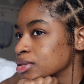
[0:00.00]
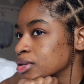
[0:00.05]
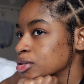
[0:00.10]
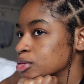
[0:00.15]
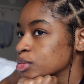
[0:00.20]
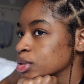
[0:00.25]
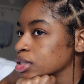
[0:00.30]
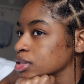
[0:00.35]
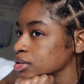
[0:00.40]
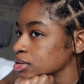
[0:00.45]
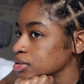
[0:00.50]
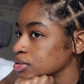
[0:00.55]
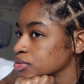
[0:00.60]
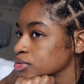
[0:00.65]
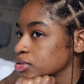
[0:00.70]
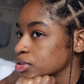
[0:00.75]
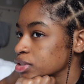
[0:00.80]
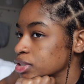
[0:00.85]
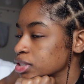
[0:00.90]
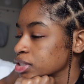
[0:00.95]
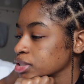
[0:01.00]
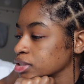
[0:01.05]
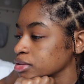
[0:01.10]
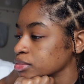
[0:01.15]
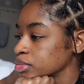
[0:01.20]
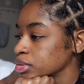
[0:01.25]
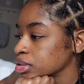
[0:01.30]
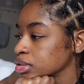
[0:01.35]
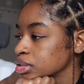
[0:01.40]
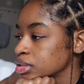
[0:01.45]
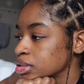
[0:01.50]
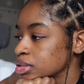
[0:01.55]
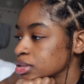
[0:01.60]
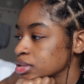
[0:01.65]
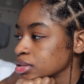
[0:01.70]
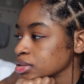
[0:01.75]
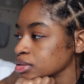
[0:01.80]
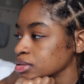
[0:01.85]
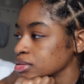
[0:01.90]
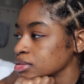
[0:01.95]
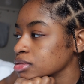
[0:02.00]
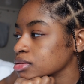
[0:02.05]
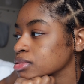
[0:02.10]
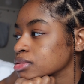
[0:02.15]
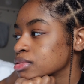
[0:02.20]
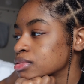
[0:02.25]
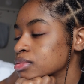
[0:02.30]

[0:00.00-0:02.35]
hope they didn't forget because